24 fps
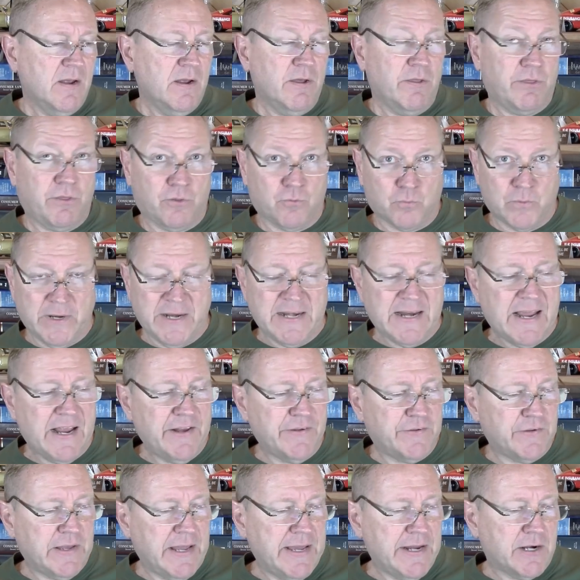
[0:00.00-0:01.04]
3
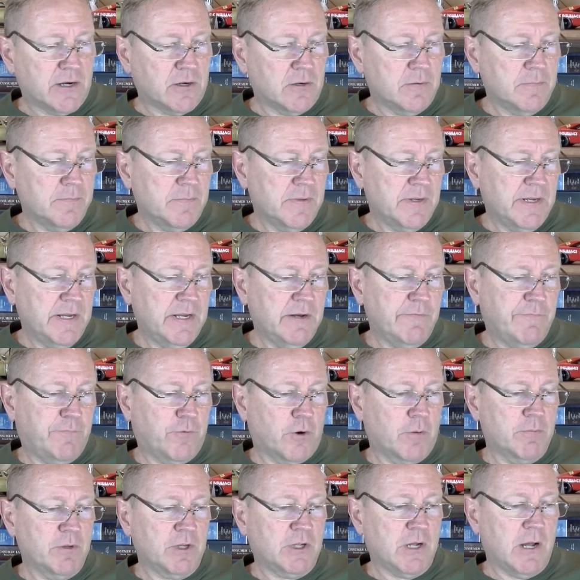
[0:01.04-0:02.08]
days later, he
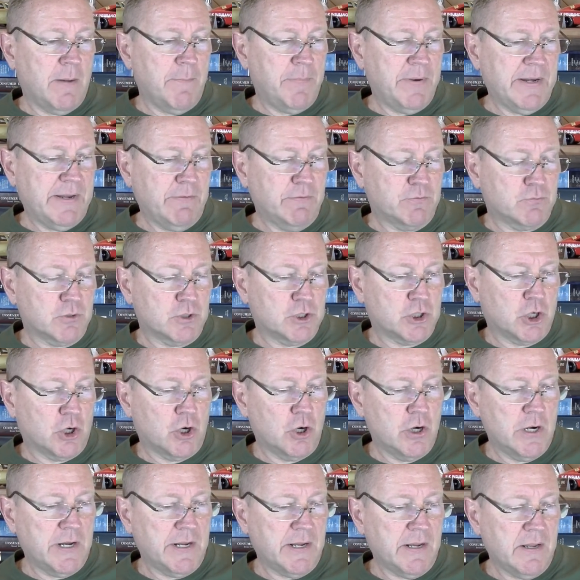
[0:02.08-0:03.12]
informed the company he was
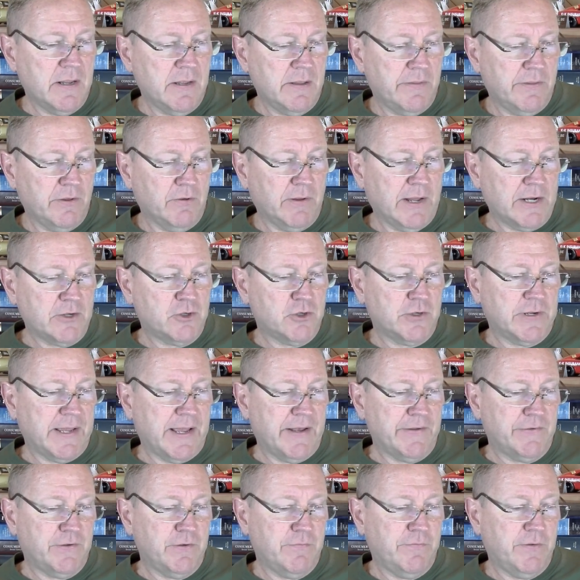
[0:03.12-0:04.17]
returning the electric
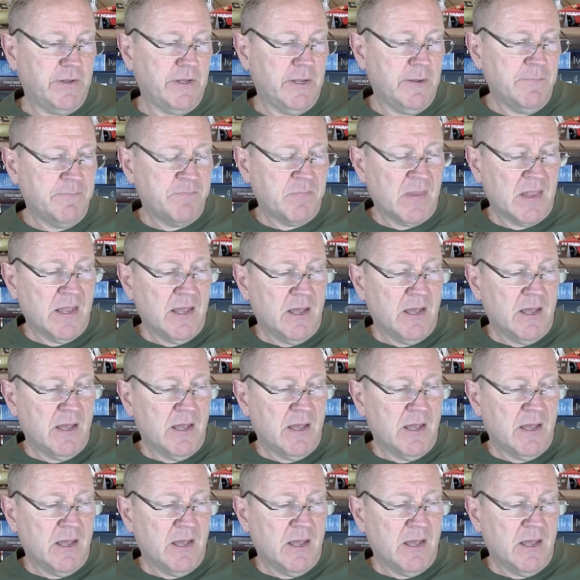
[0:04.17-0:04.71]
SUV